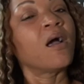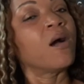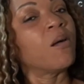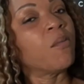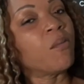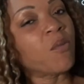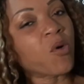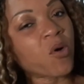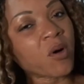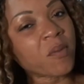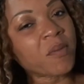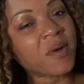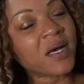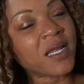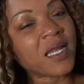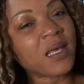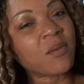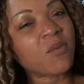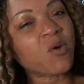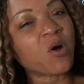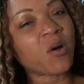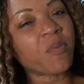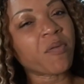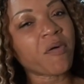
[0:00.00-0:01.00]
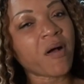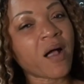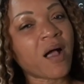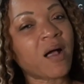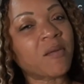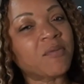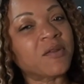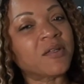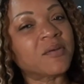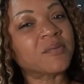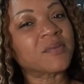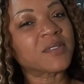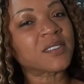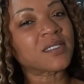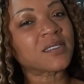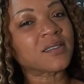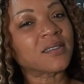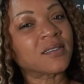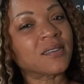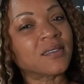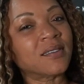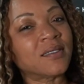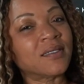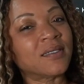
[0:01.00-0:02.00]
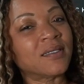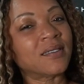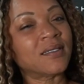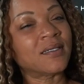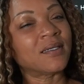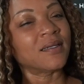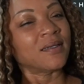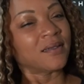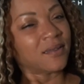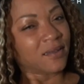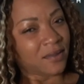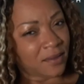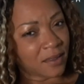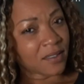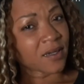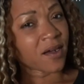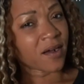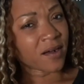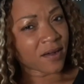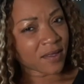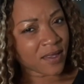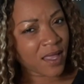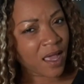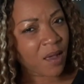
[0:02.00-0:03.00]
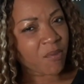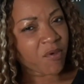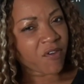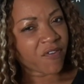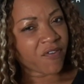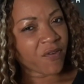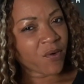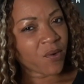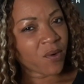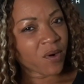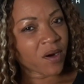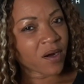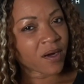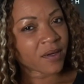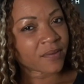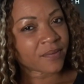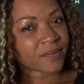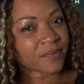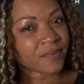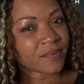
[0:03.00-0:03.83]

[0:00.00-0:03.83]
More money, more problems. You heard that before?